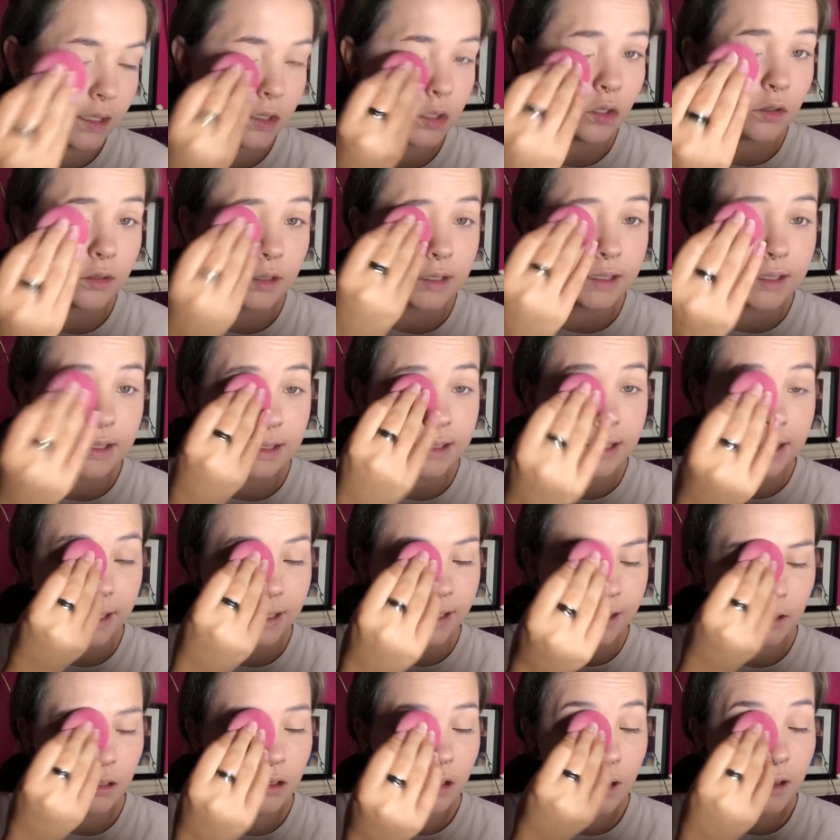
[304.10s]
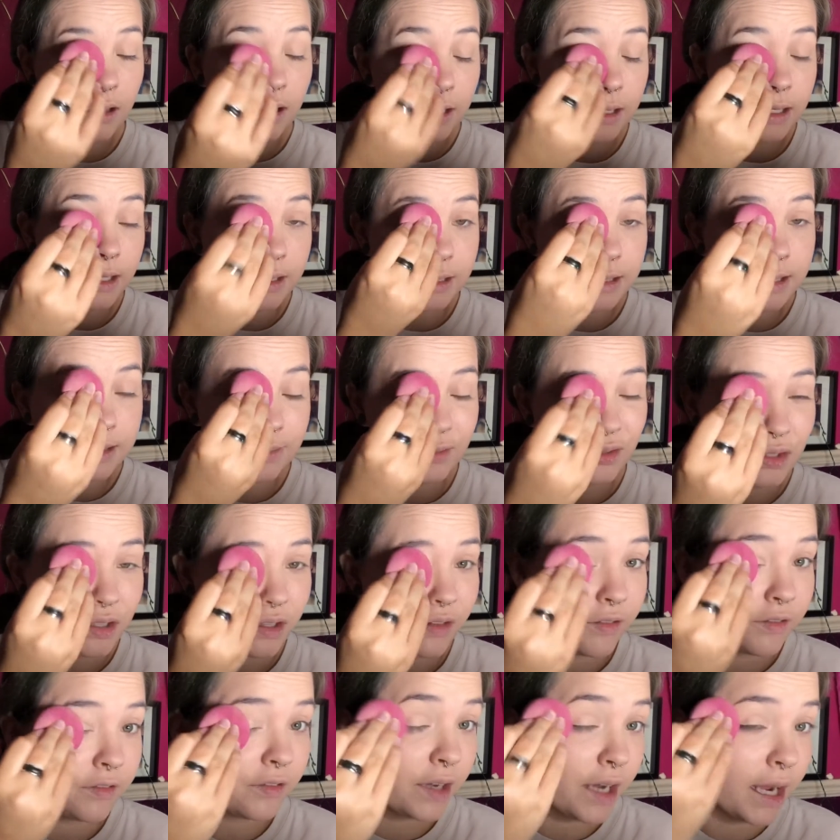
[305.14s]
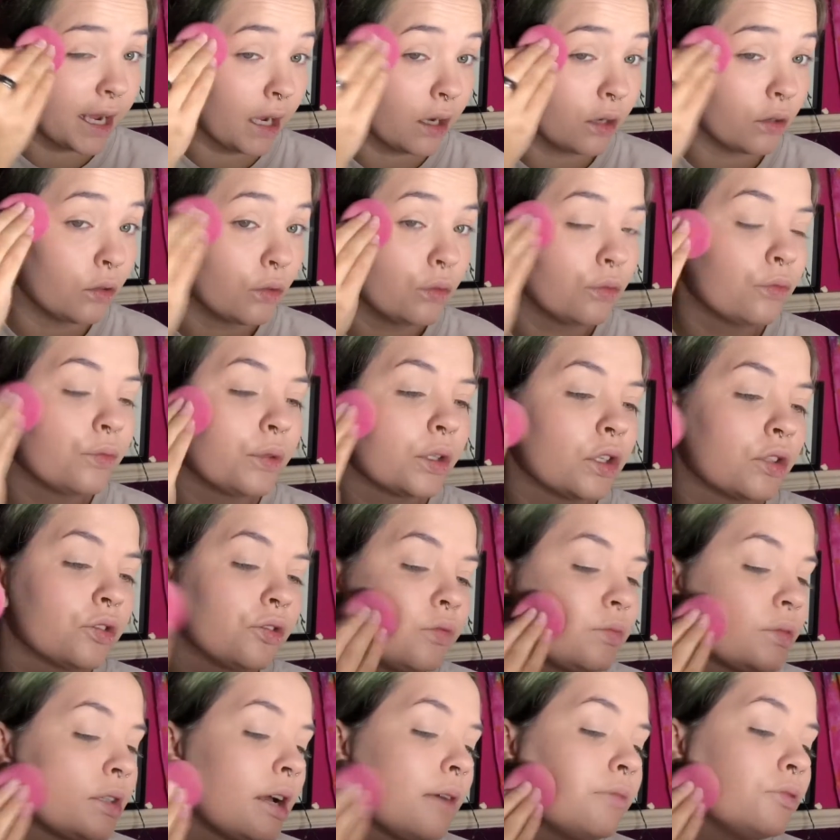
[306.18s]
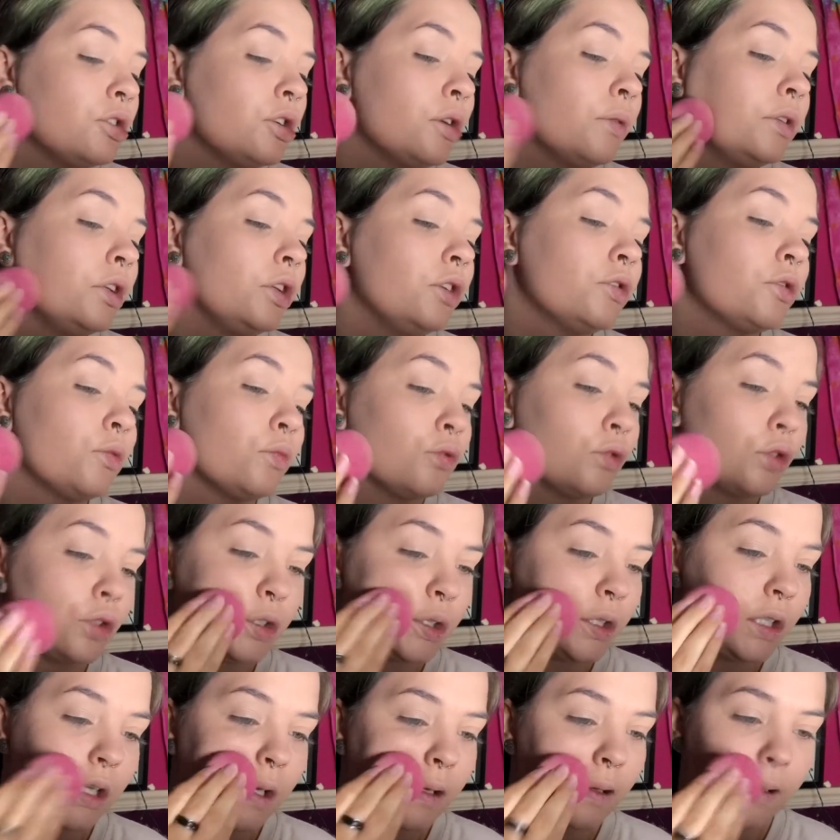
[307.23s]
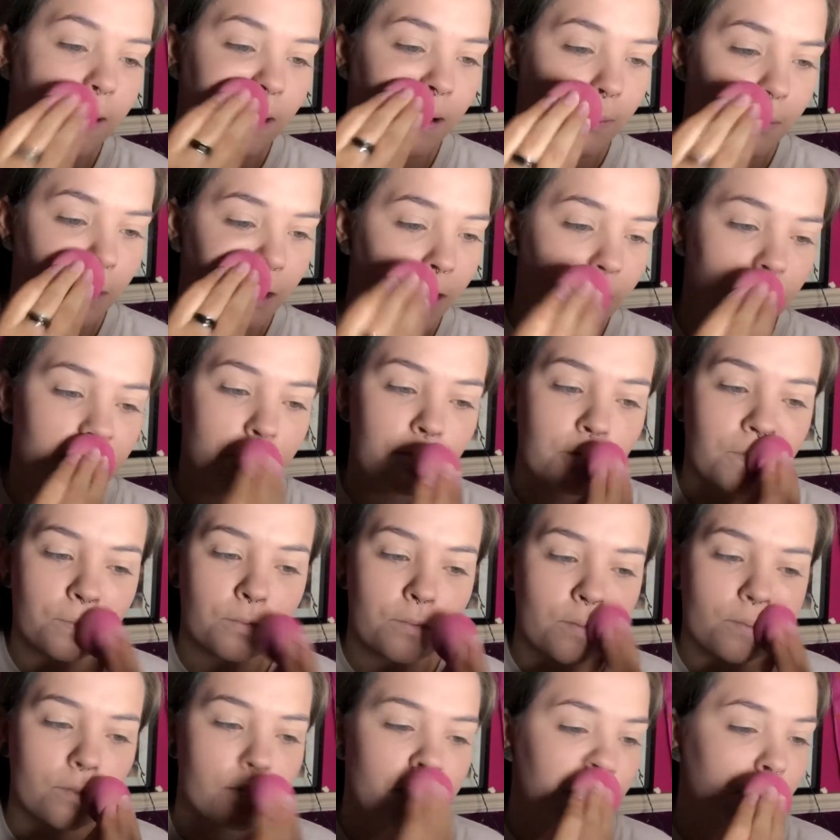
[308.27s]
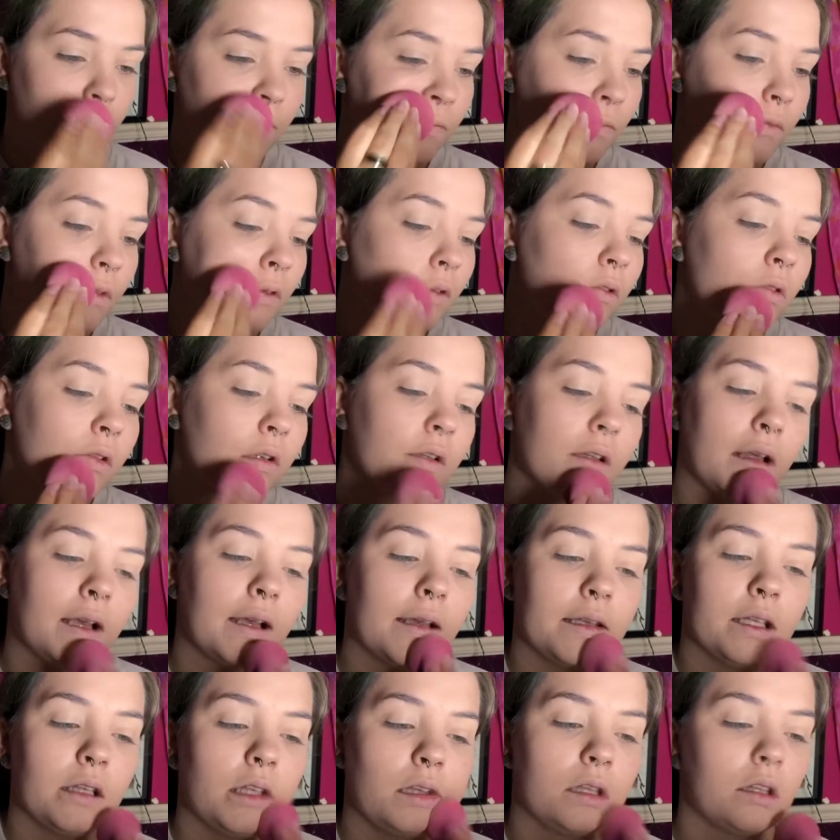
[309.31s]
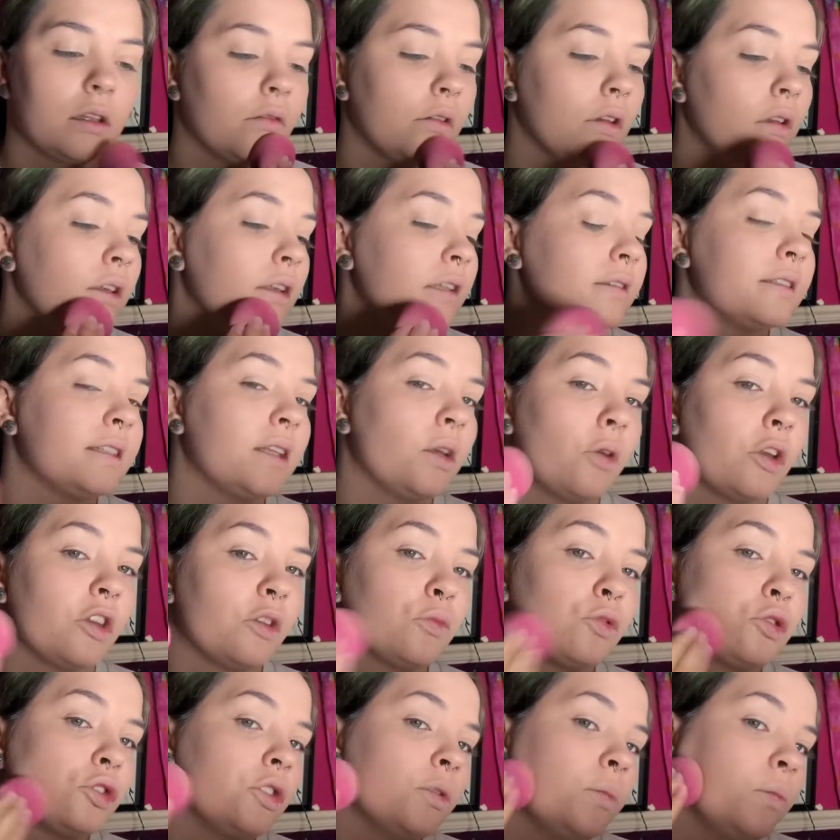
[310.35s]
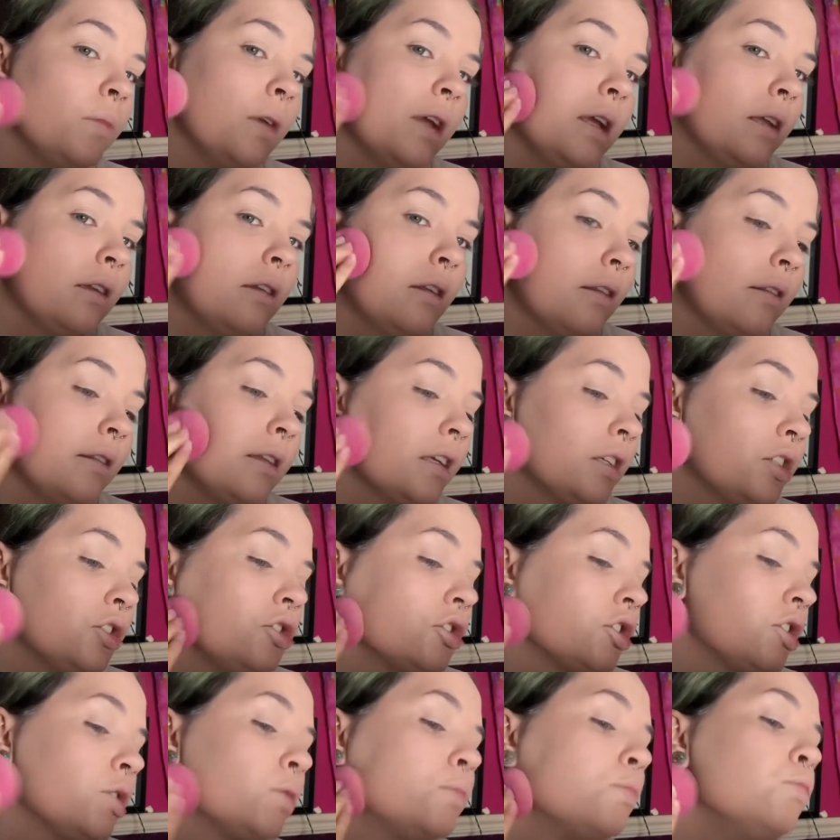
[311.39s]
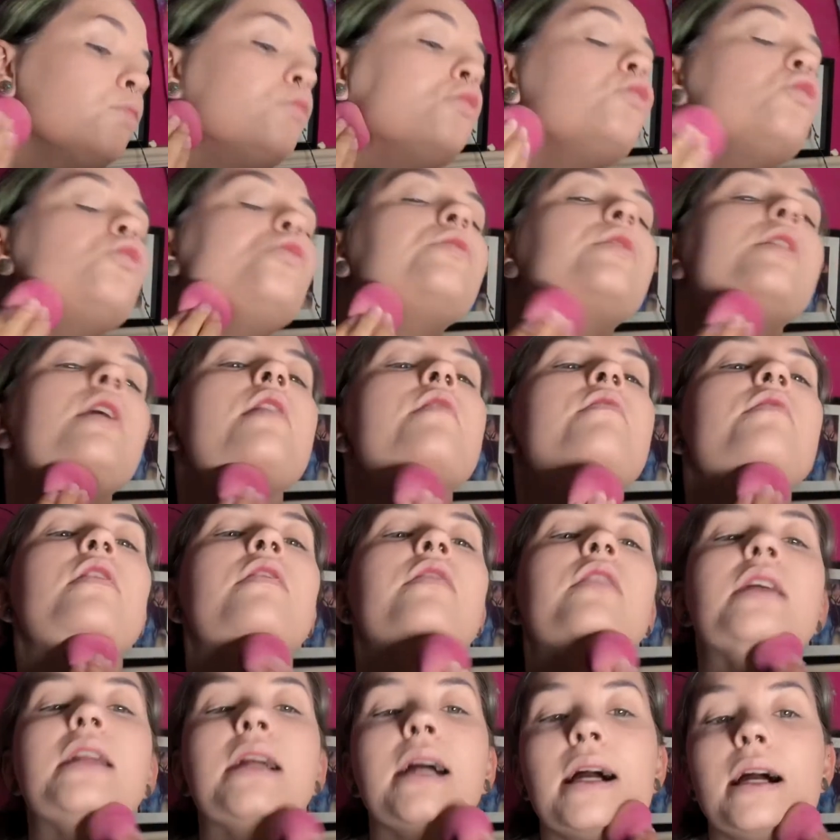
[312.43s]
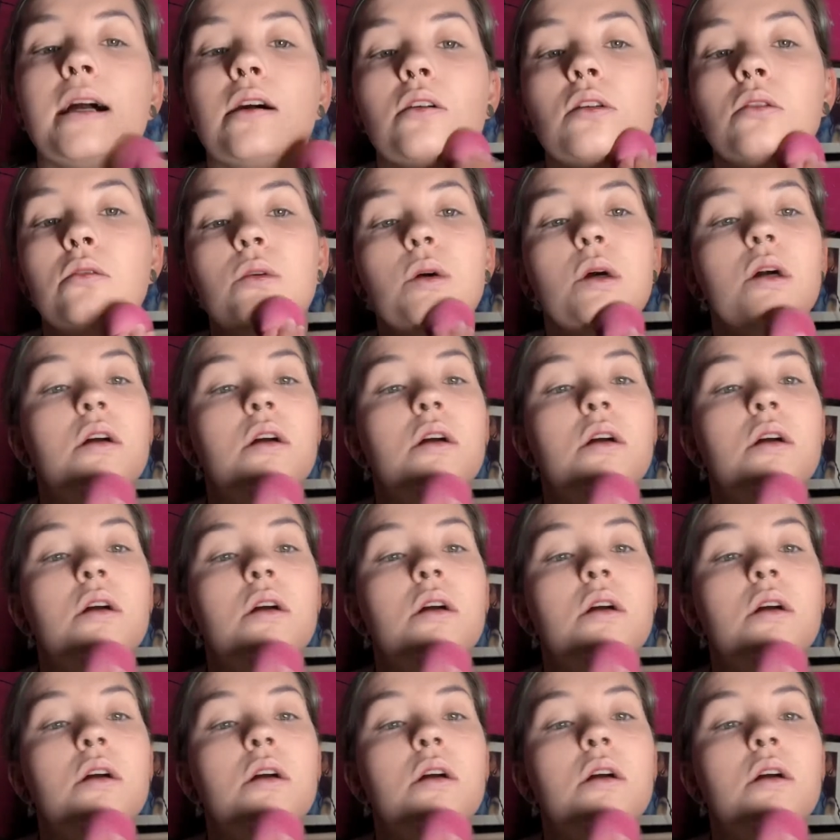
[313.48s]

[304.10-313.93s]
on this skin. It smooths everything out, because sometimes, you know, when you use a brush you can get a bit, like, you can see where the brush has been, and this just smooths everything out.